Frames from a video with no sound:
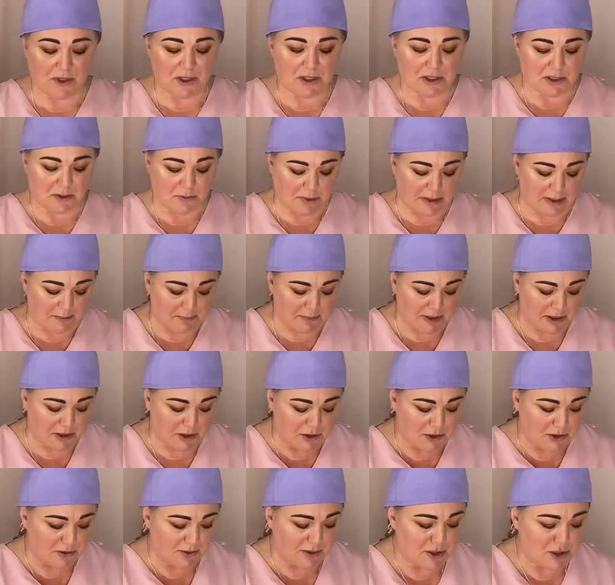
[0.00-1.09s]
So what I'm going to
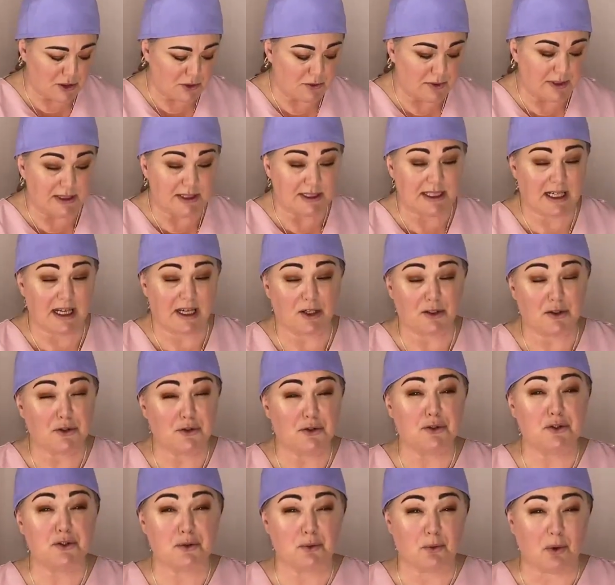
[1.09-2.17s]
do is you always take
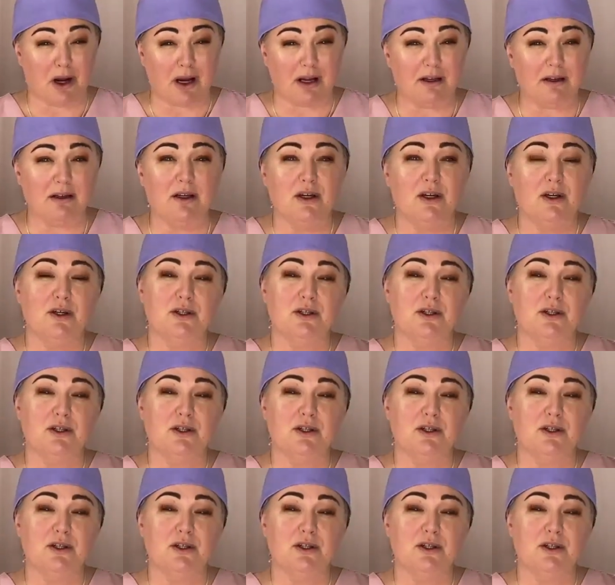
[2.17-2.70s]
2 to 1.